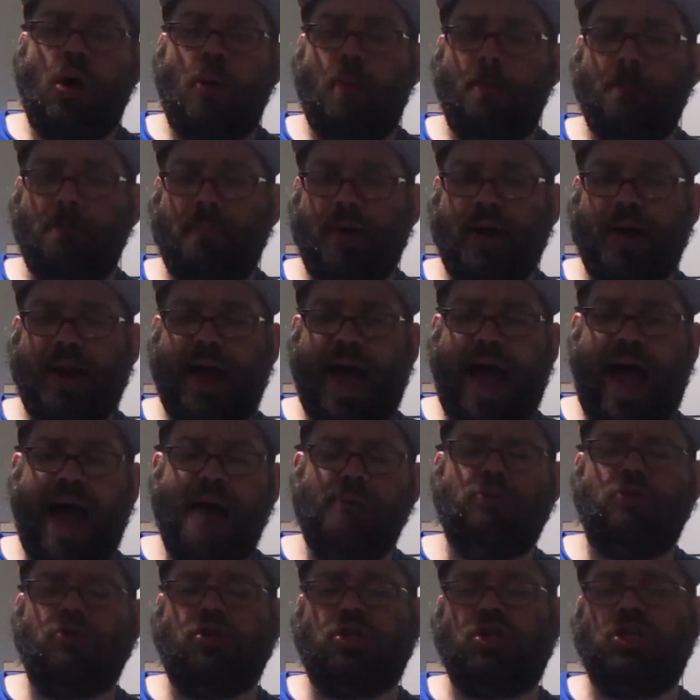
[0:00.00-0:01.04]
but I
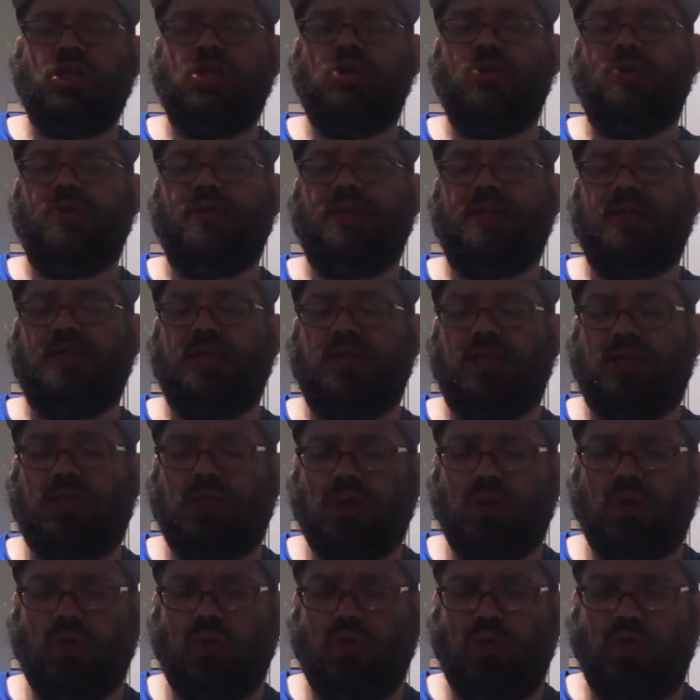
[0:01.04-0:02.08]
will see you again
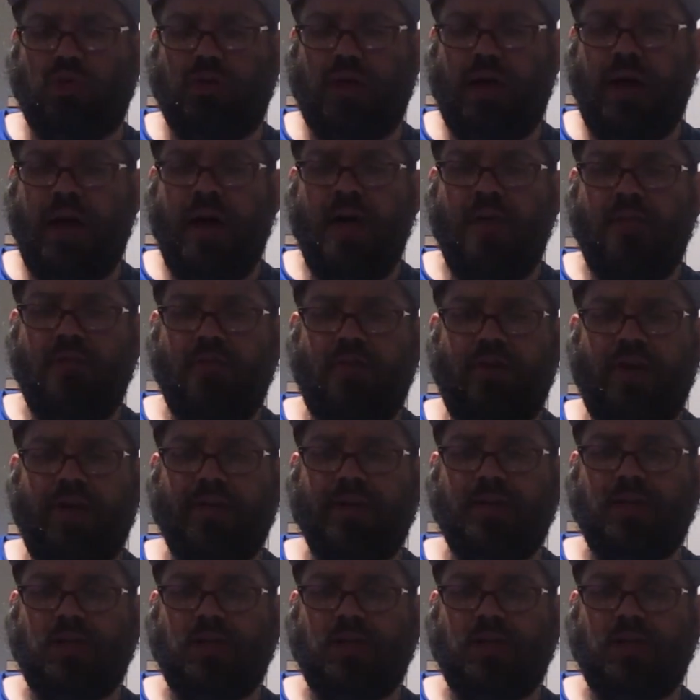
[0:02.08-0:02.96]
soon, very